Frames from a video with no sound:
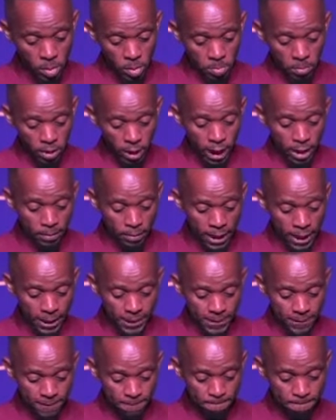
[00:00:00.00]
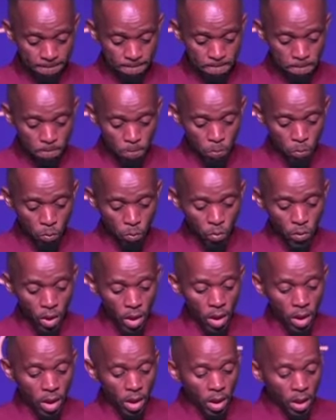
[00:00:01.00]
Amen.
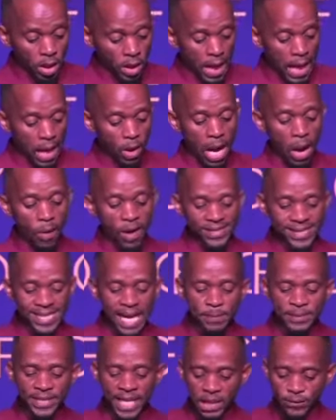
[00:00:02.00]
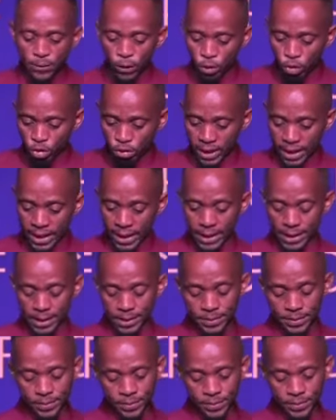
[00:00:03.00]
Now, our subject for today,